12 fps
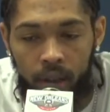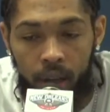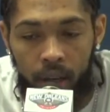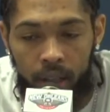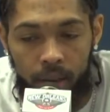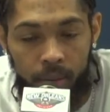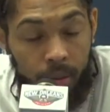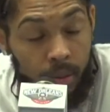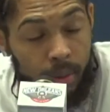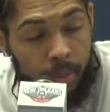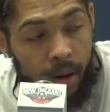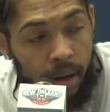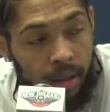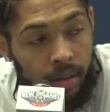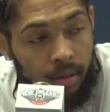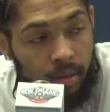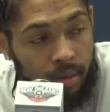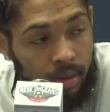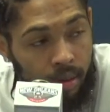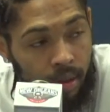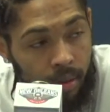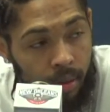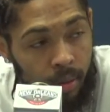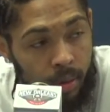I like that we responded. I
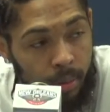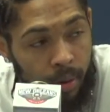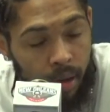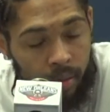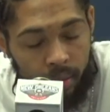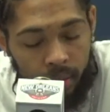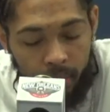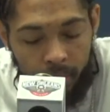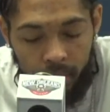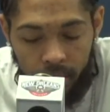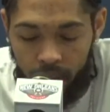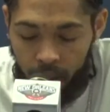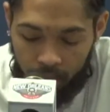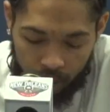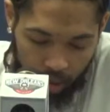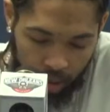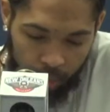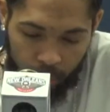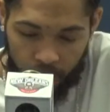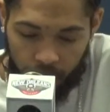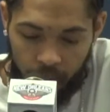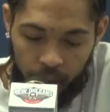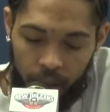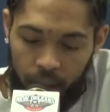think we responded from the Minnesota game
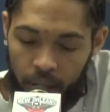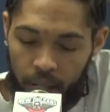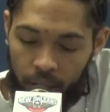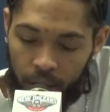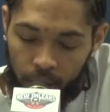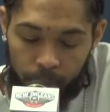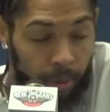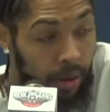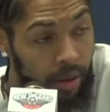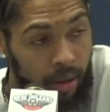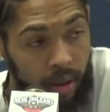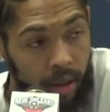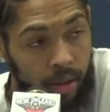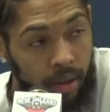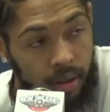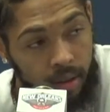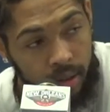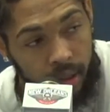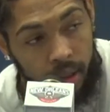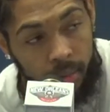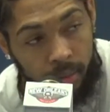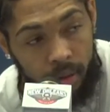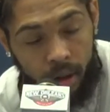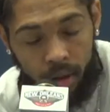well. Played together as a
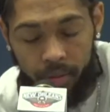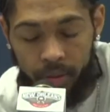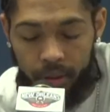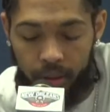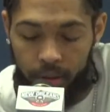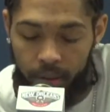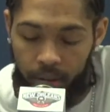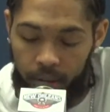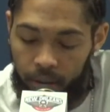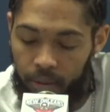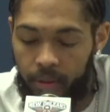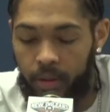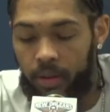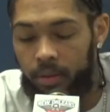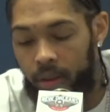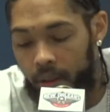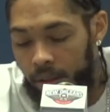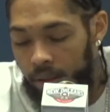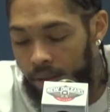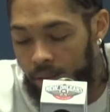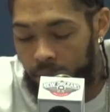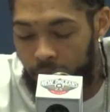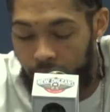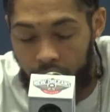team on the offensive end, defensive end,
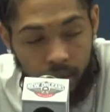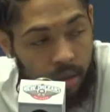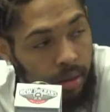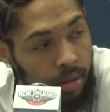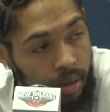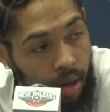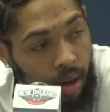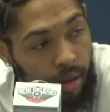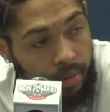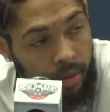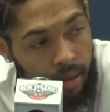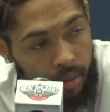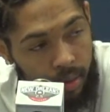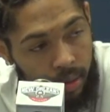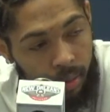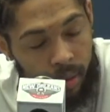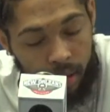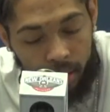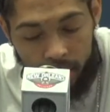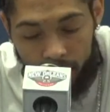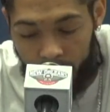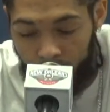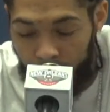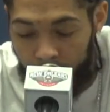and we executed our offense really well.
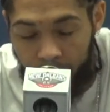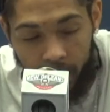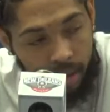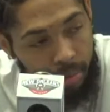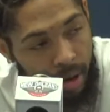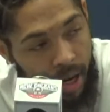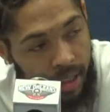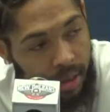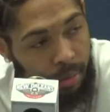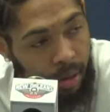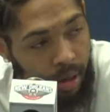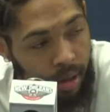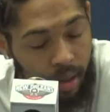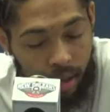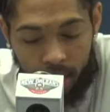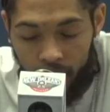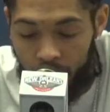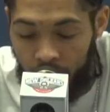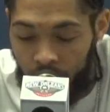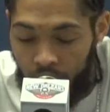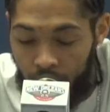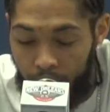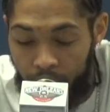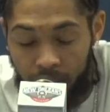We rebounded the basketball, and
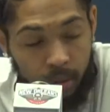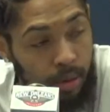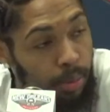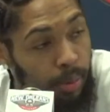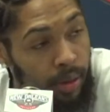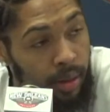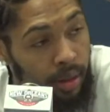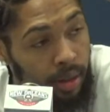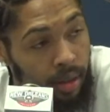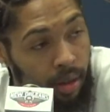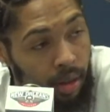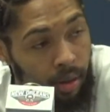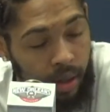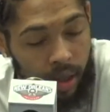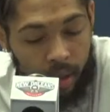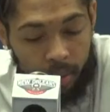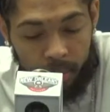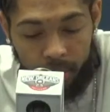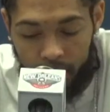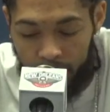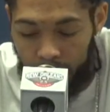our pace was pretty good the whole game.